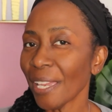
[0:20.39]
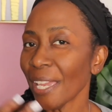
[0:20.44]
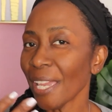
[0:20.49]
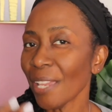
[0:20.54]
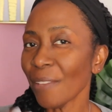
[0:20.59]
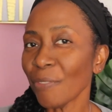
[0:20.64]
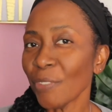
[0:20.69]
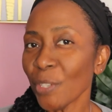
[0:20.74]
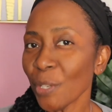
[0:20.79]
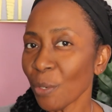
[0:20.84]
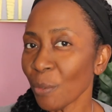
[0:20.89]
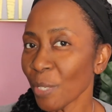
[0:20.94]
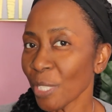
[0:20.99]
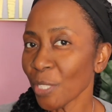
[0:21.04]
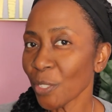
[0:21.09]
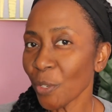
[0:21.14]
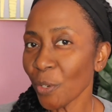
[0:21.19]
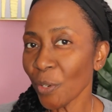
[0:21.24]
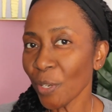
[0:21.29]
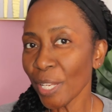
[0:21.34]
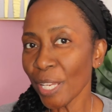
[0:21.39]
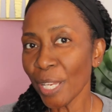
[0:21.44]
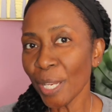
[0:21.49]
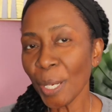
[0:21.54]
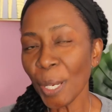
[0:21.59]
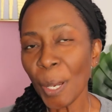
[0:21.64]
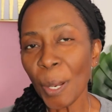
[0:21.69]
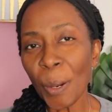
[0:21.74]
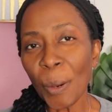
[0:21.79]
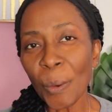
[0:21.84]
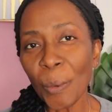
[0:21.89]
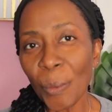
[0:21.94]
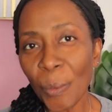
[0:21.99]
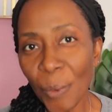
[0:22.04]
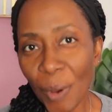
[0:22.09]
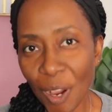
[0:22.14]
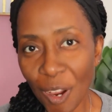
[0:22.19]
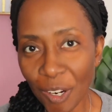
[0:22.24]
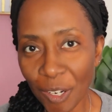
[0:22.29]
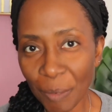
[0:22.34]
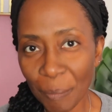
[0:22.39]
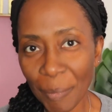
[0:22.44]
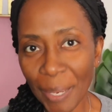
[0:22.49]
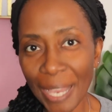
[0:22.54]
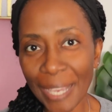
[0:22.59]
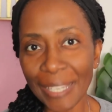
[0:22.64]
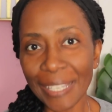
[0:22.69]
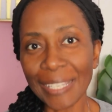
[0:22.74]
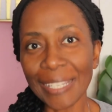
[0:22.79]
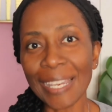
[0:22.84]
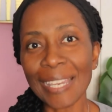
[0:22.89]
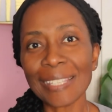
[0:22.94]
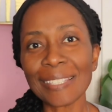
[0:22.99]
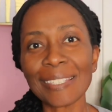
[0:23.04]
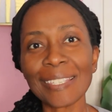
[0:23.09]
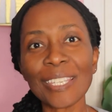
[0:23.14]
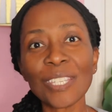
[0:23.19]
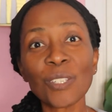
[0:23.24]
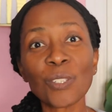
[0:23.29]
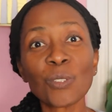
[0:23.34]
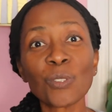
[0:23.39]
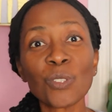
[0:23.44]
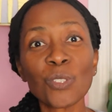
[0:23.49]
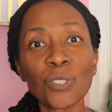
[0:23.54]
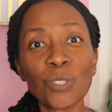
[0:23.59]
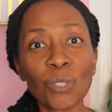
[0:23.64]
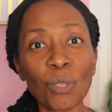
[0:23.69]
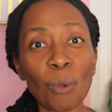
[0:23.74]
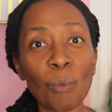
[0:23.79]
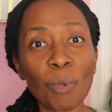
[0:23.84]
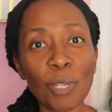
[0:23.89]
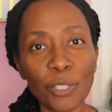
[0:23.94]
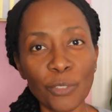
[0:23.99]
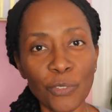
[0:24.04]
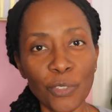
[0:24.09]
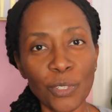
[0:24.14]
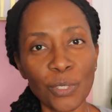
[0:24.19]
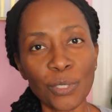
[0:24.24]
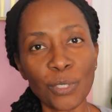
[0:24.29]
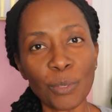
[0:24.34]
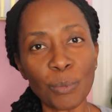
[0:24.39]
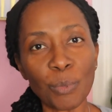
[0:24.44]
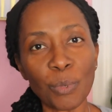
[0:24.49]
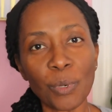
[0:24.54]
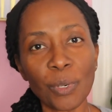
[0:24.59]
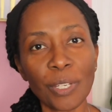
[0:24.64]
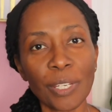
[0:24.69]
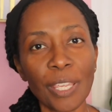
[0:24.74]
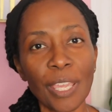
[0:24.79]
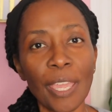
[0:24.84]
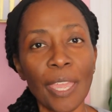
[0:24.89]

If you're returning, welcome back. And guys, thank you so much for your support.